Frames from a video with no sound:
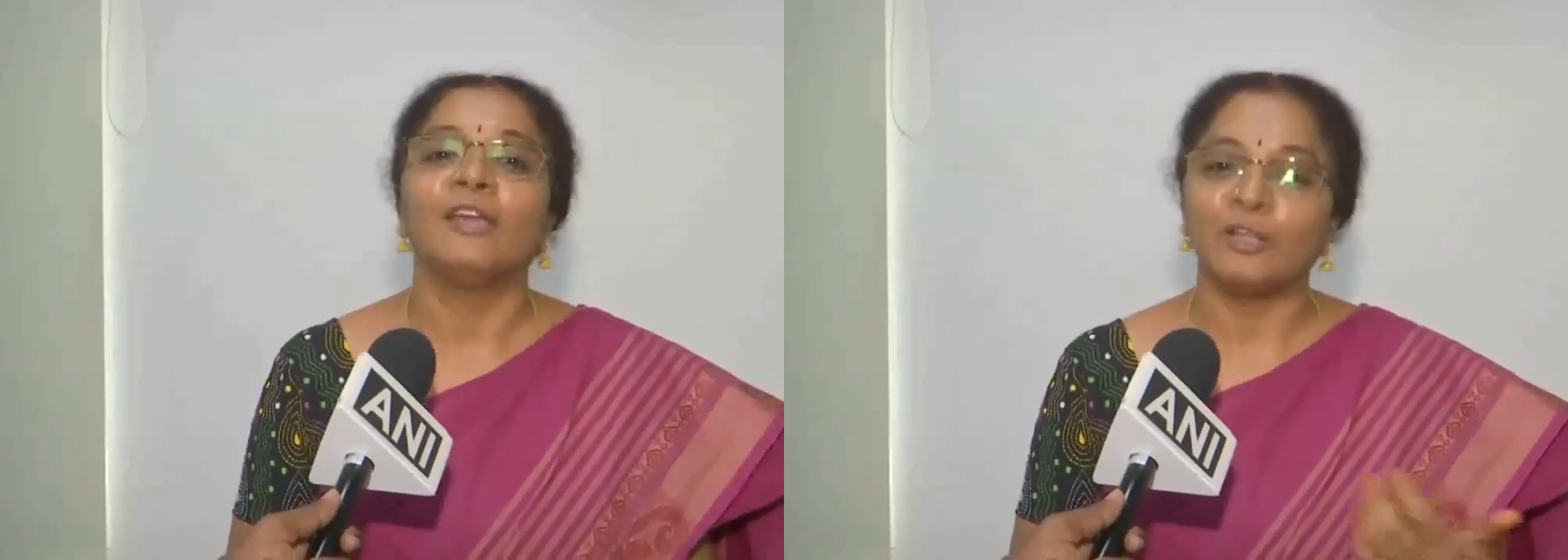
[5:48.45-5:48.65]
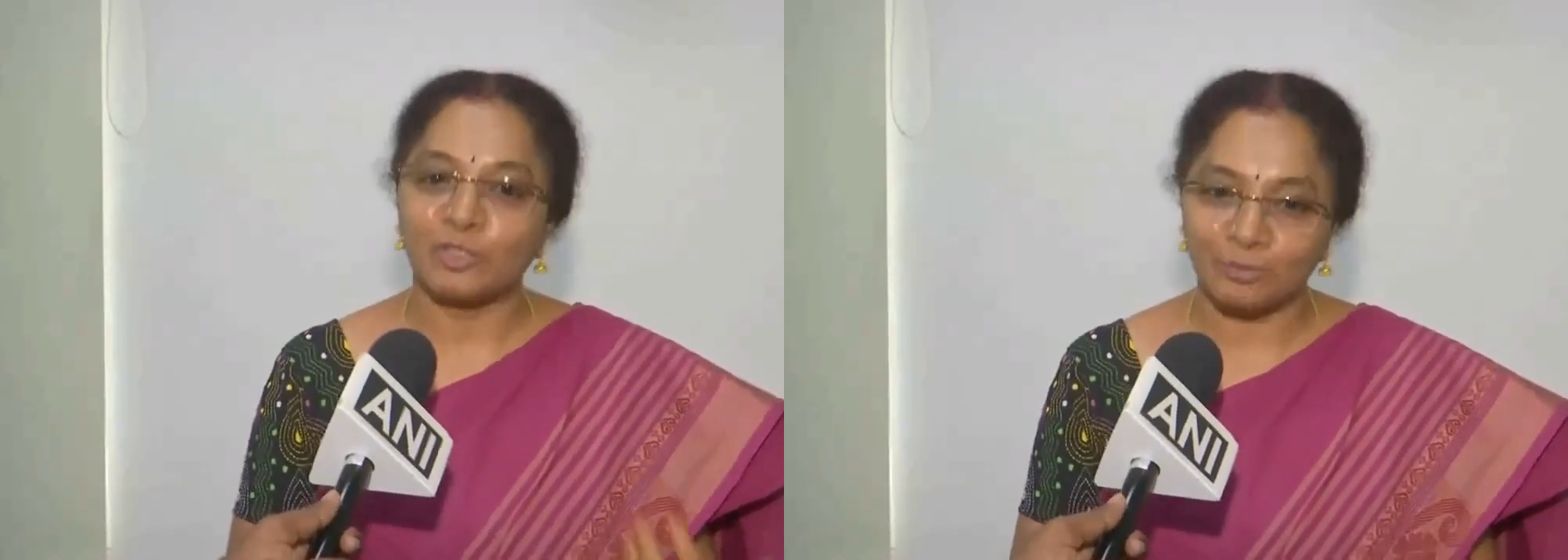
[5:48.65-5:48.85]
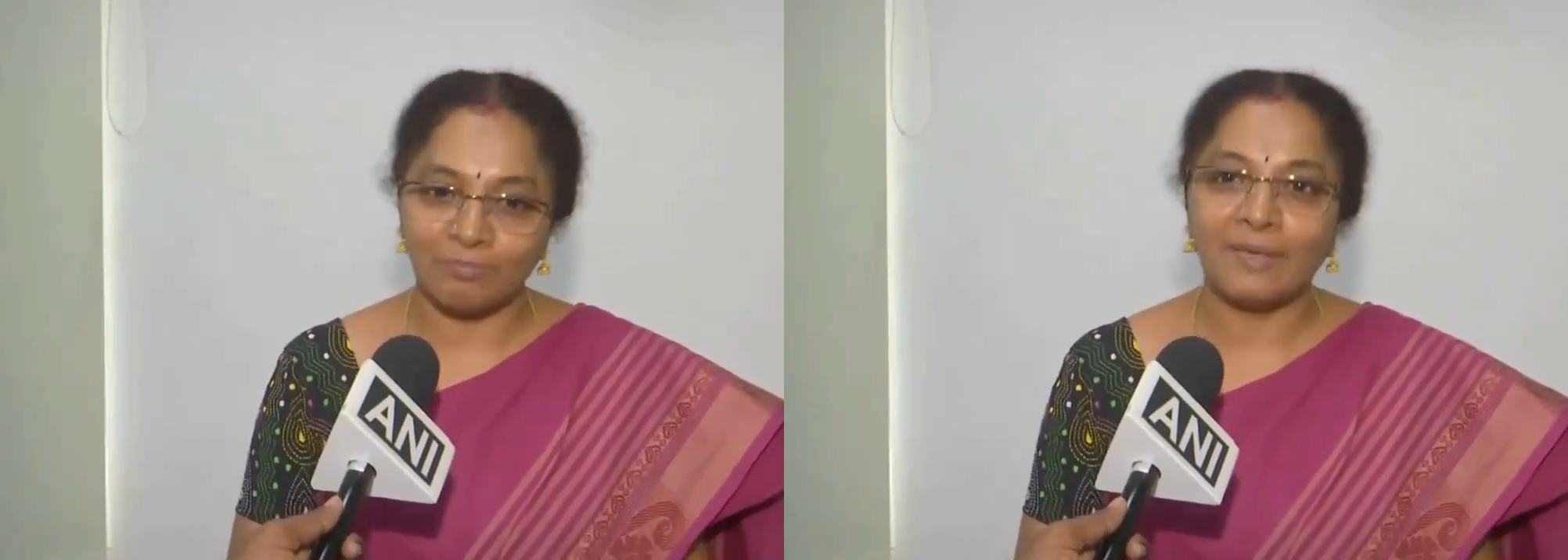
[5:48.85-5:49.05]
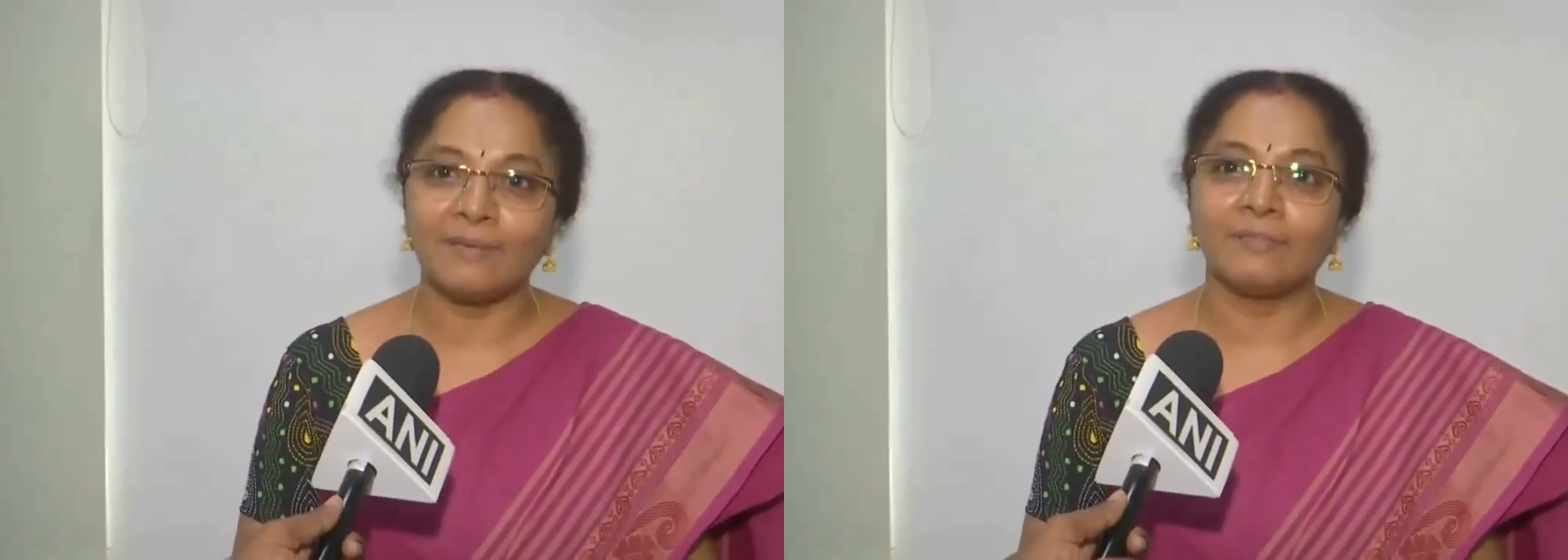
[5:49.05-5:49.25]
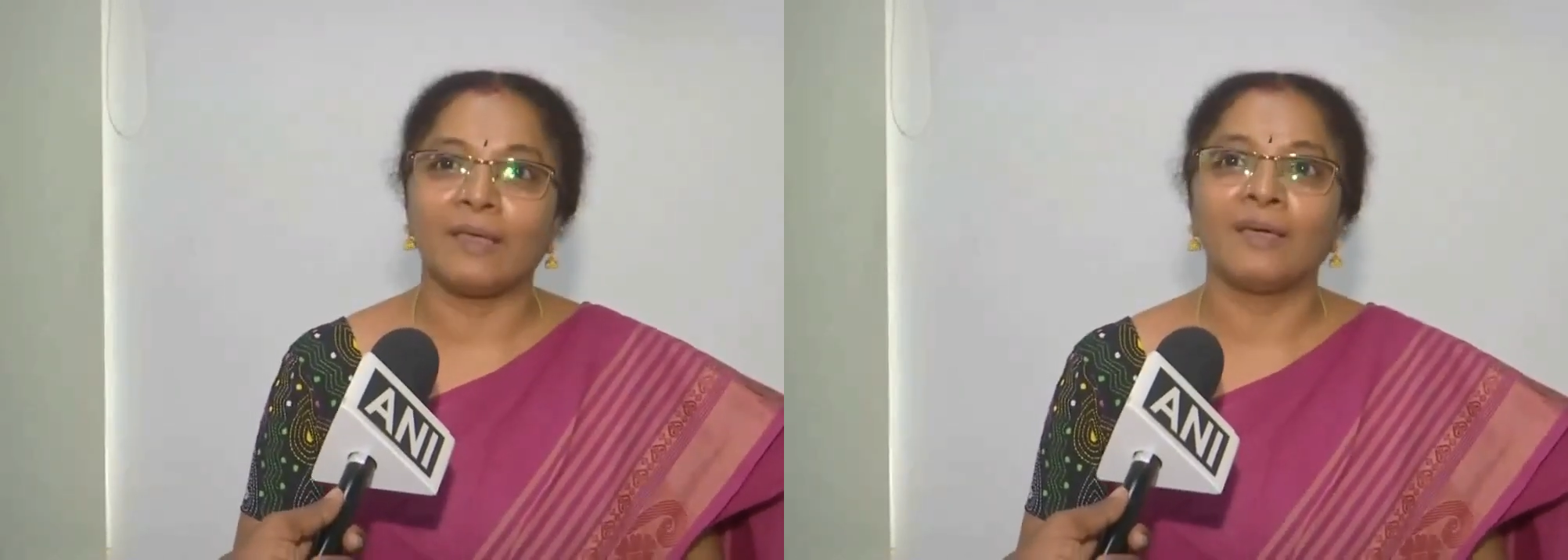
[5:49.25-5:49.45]
It should
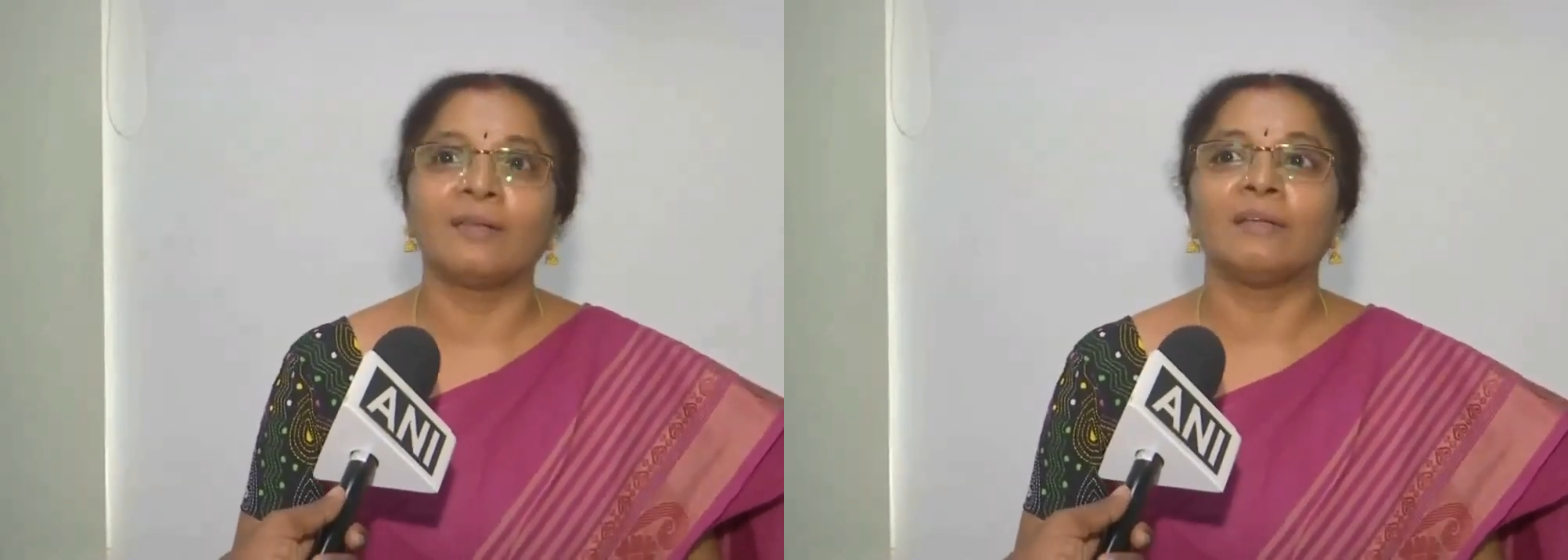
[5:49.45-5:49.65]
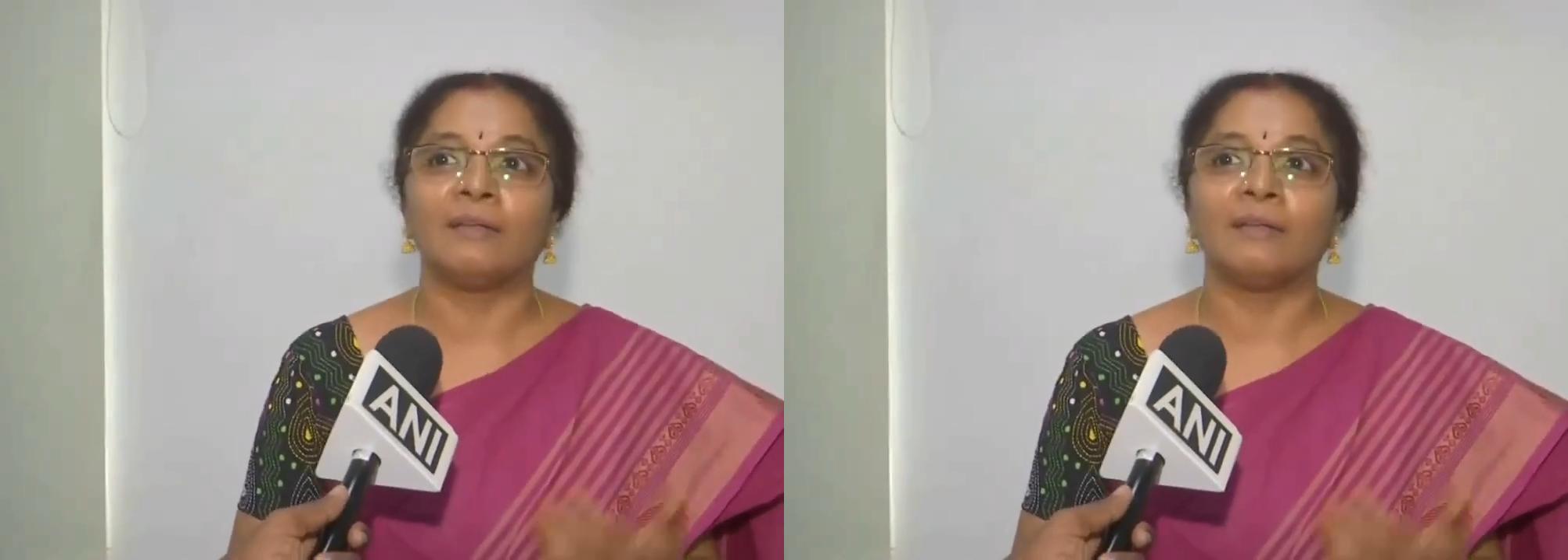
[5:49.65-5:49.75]
be there.